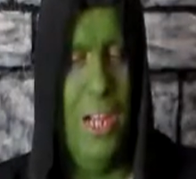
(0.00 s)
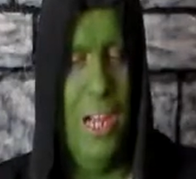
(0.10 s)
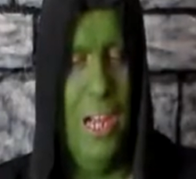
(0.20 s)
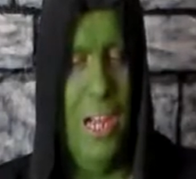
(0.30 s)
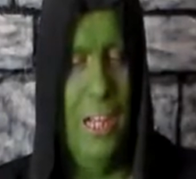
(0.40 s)

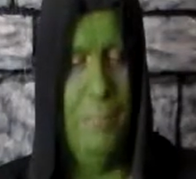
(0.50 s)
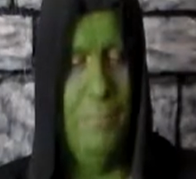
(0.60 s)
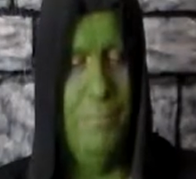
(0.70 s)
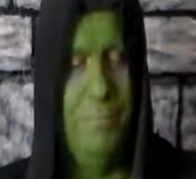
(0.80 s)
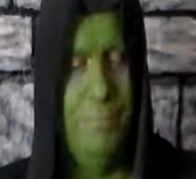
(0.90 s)

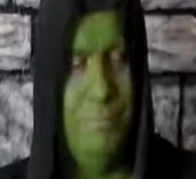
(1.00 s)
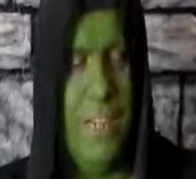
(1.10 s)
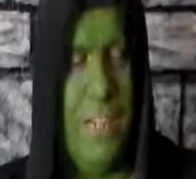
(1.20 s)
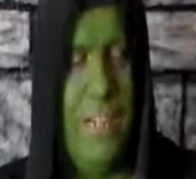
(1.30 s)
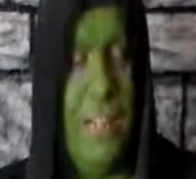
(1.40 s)
Now
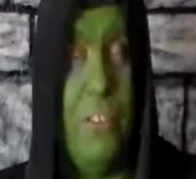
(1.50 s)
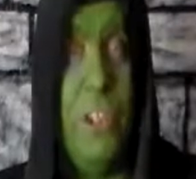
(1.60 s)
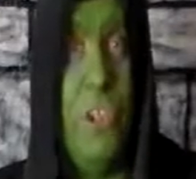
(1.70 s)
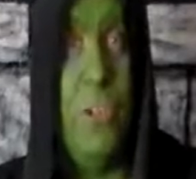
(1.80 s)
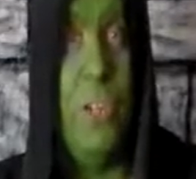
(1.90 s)

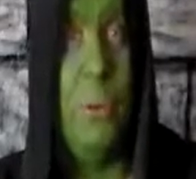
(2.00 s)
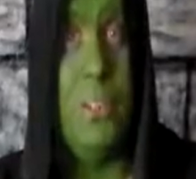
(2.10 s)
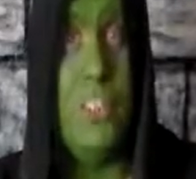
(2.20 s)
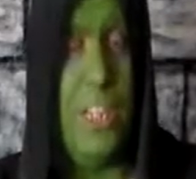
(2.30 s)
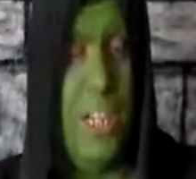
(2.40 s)
the shooting
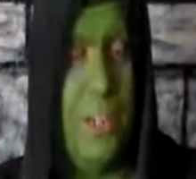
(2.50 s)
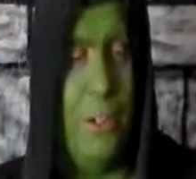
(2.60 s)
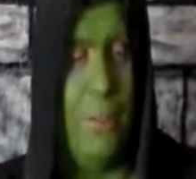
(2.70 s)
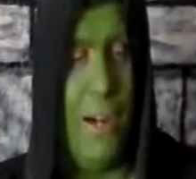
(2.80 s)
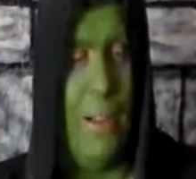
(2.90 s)
was
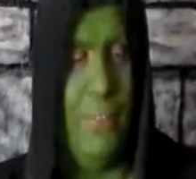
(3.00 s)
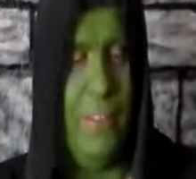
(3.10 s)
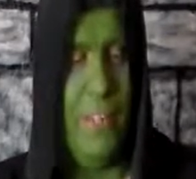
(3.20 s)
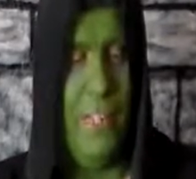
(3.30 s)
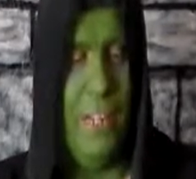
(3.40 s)
done
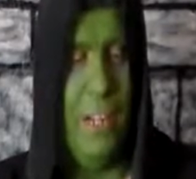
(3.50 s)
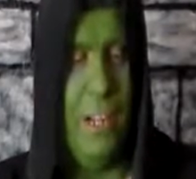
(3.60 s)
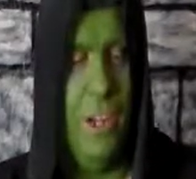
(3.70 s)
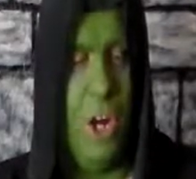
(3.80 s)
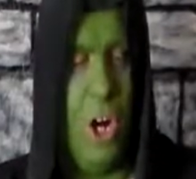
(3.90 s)
around
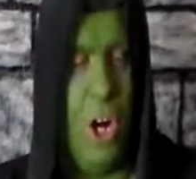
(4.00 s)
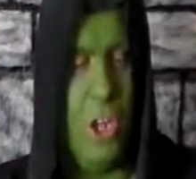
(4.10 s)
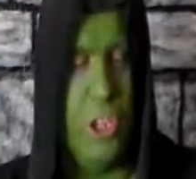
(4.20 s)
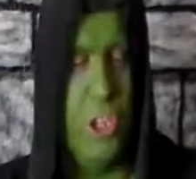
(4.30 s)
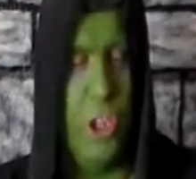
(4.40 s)
the
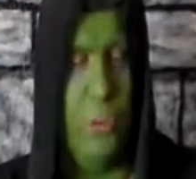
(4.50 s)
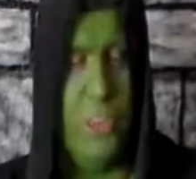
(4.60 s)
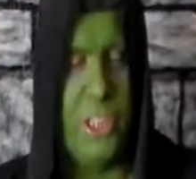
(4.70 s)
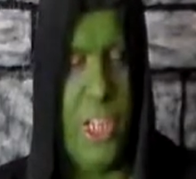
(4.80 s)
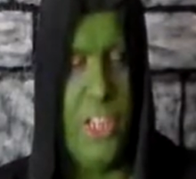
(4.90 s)
Harshaw,
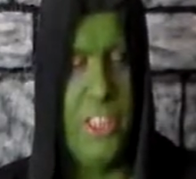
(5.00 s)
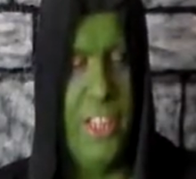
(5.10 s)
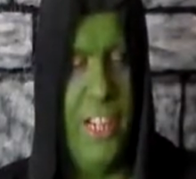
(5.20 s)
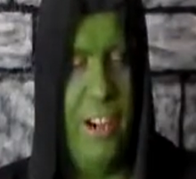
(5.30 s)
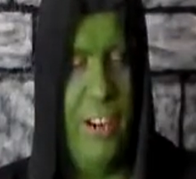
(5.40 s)

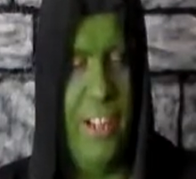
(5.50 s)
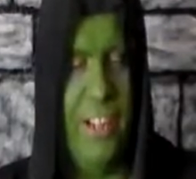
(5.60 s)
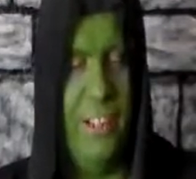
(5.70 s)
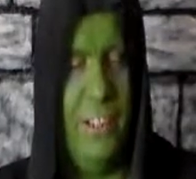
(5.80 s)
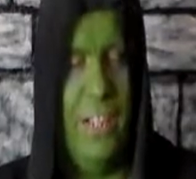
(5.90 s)
Wisconsin
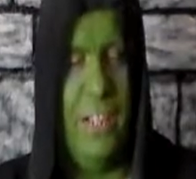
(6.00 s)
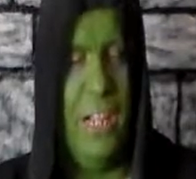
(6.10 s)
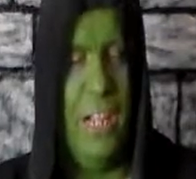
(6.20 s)
area.